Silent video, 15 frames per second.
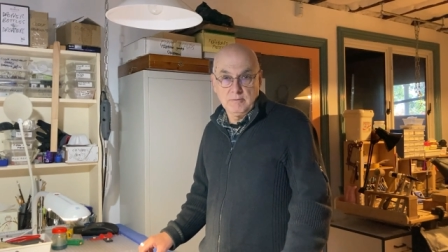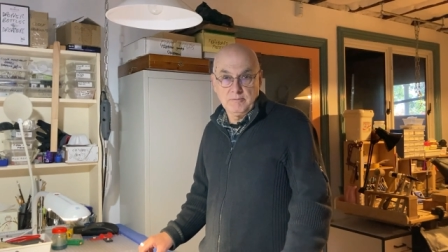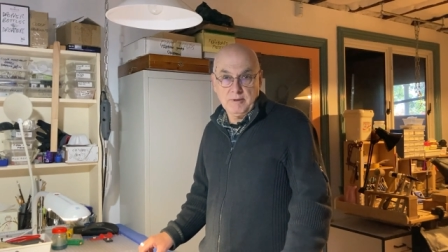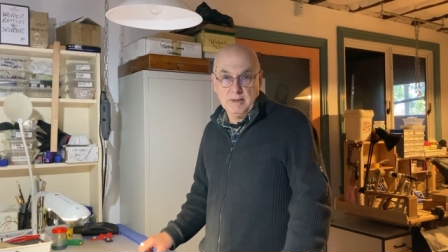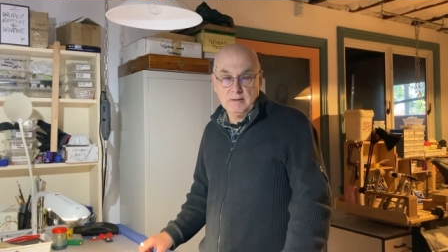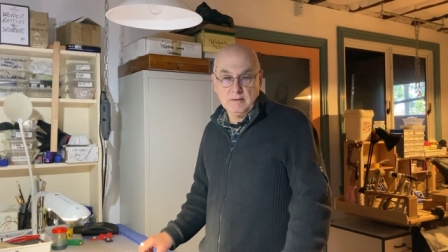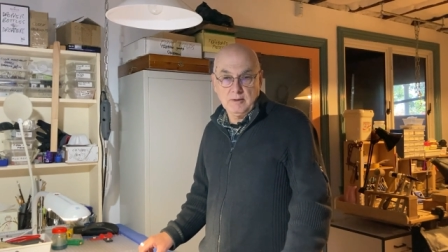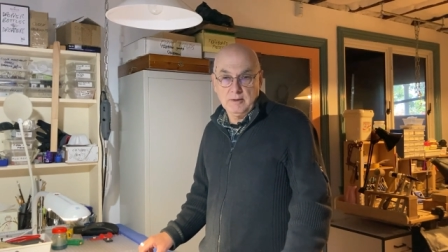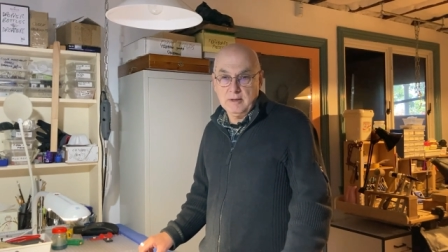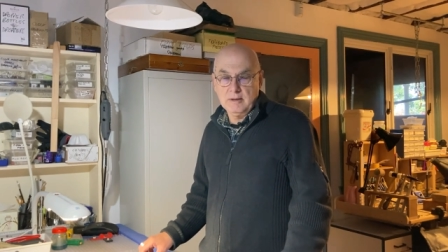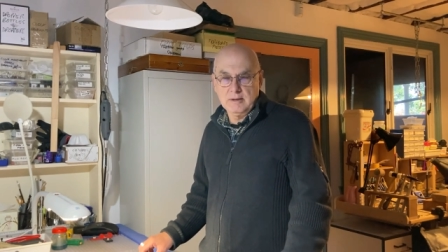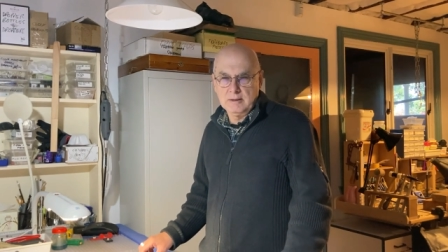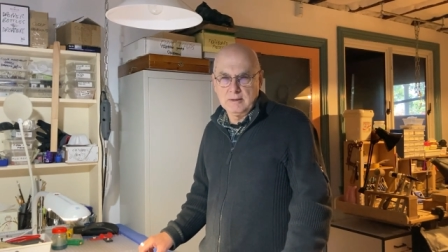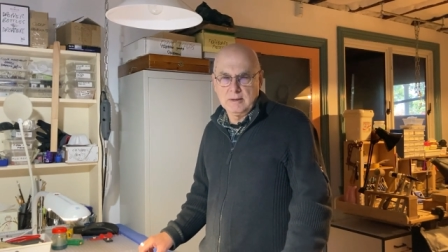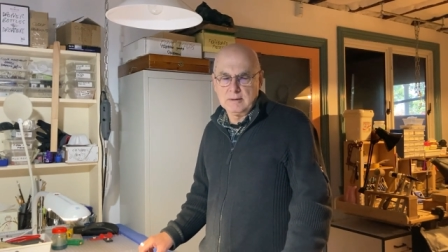In fact, I
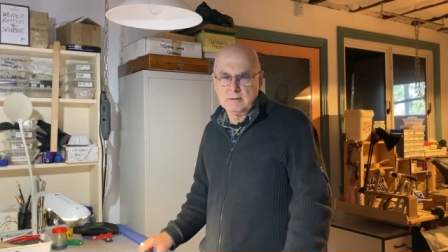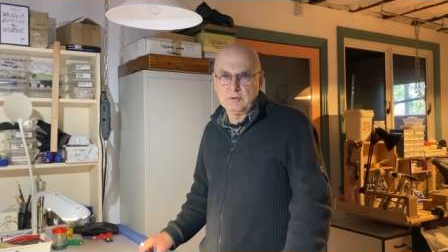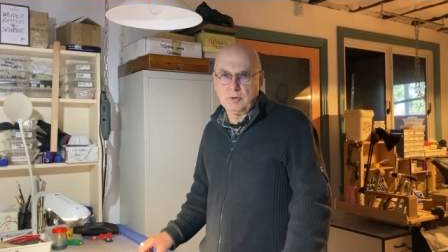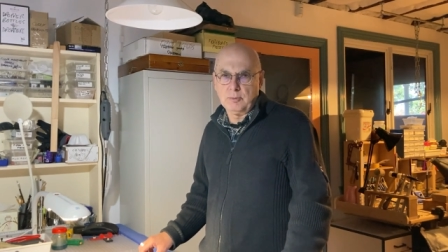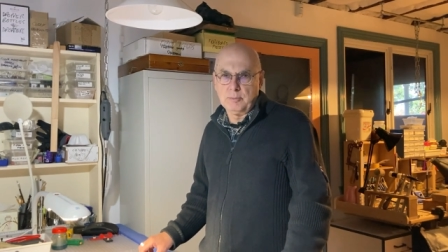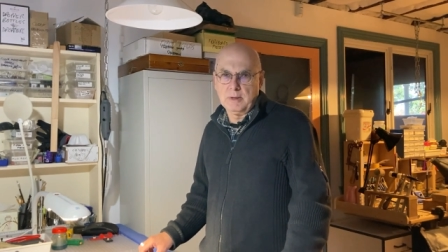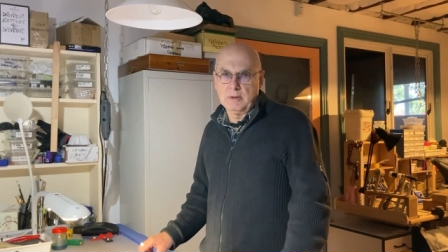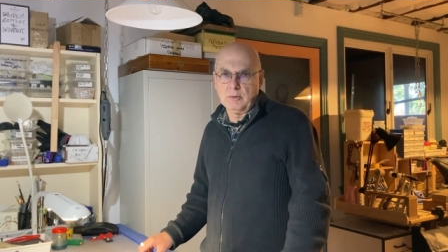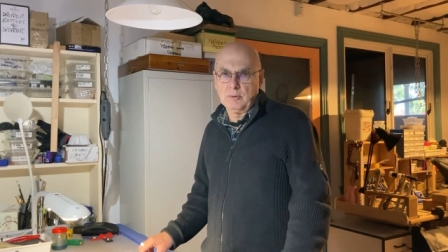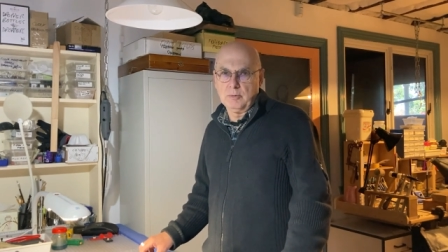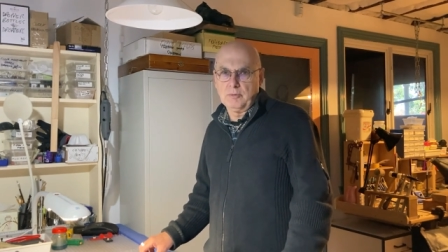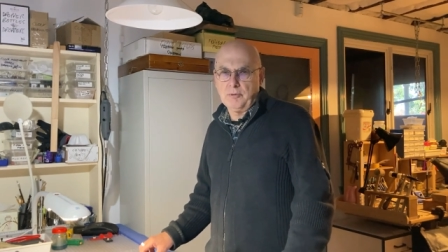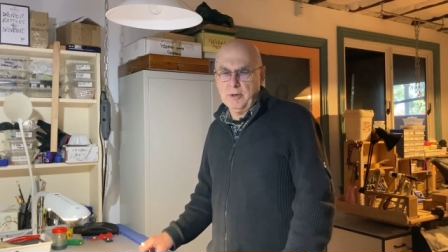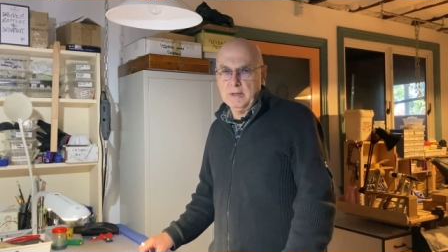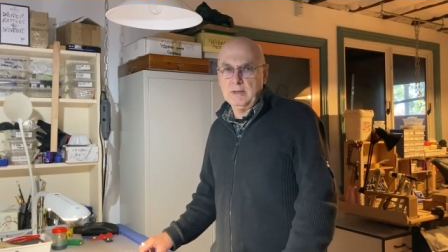don't think they should be
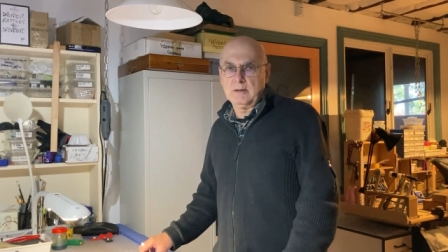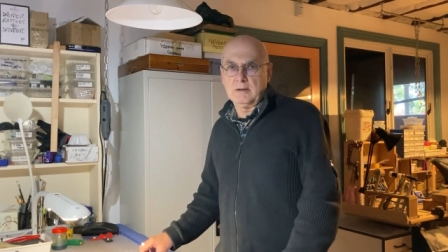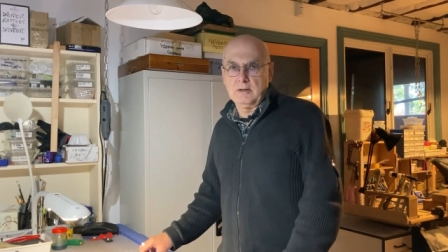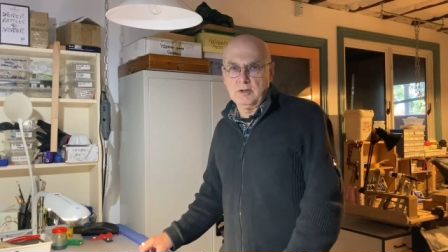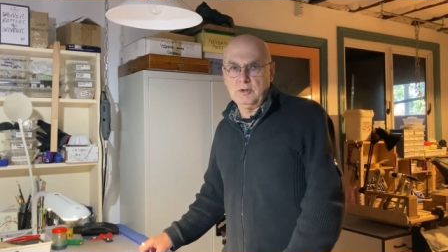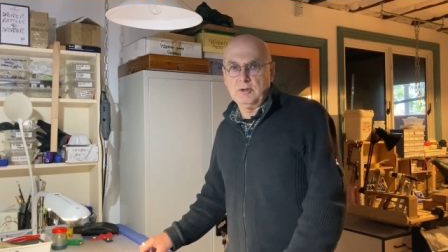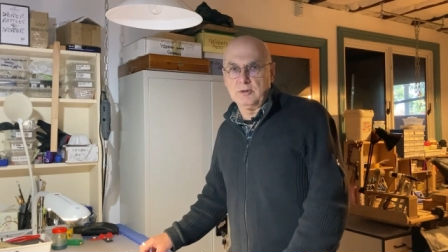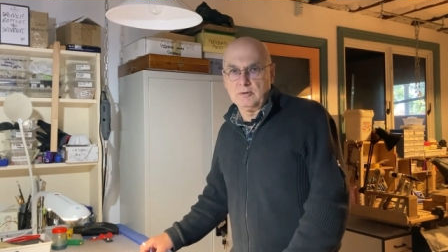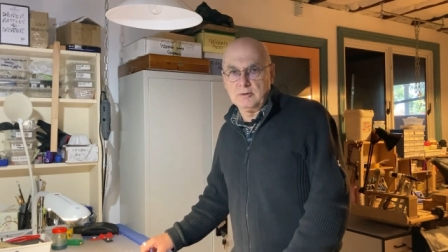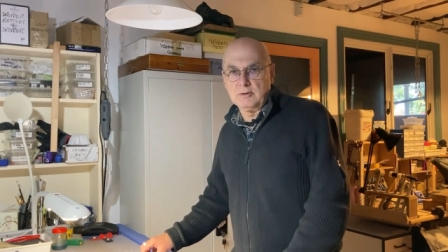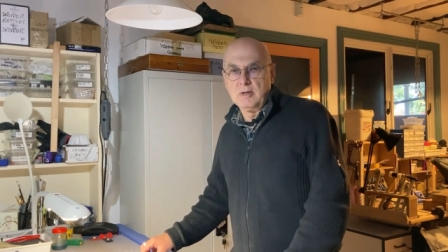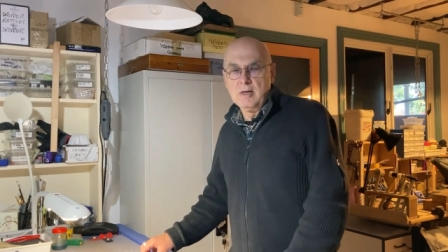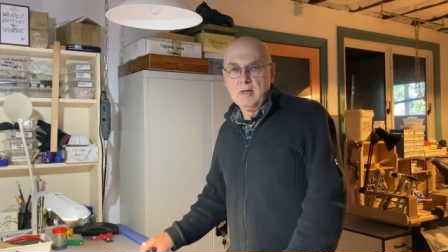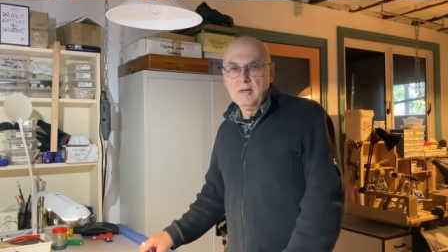called trinket dishes.